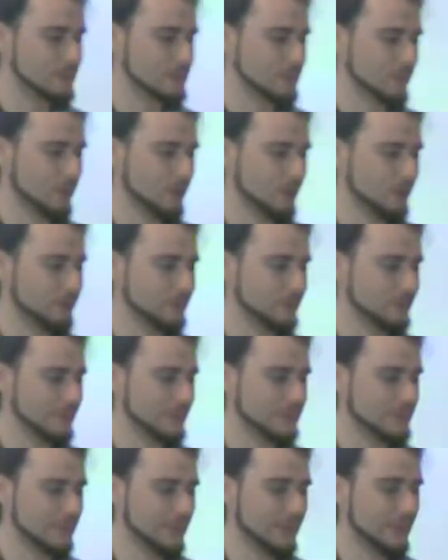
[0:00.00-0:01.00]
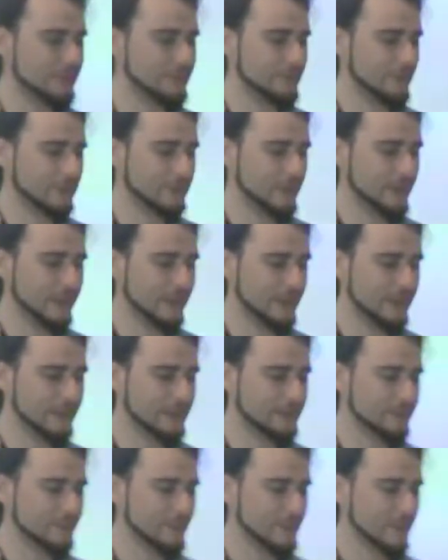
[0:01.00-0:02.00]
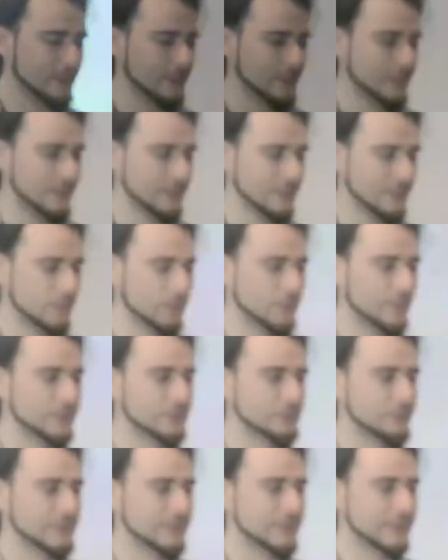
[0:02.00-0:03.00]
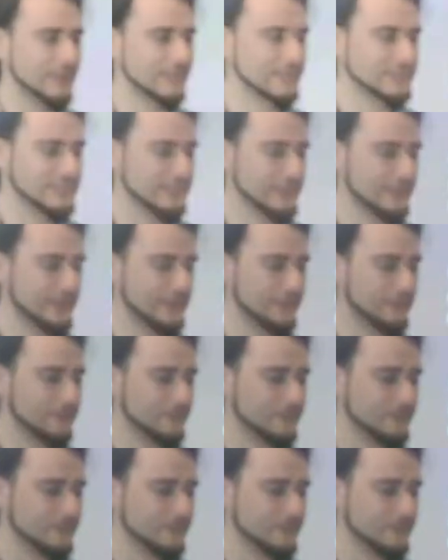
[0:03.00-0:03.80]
So this guy from here, he worked with clustering,